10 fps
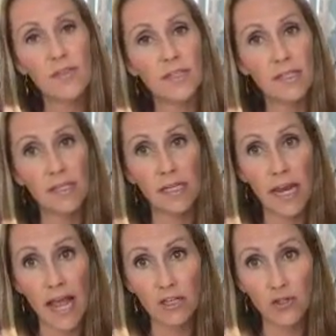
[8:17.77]
This is a
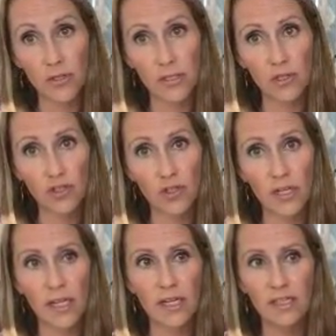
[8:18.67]
natural
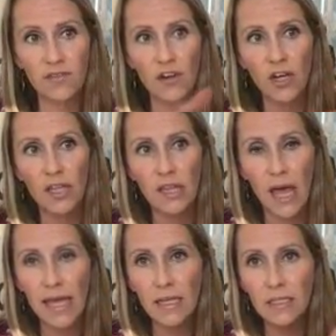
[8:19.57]
citrine. It's very
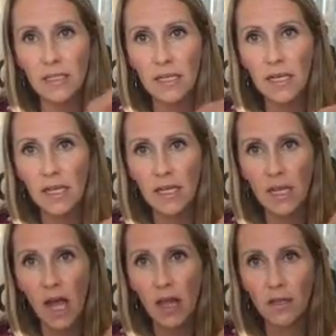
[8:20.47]
light in
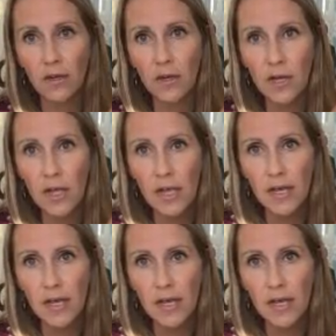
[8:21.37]
color.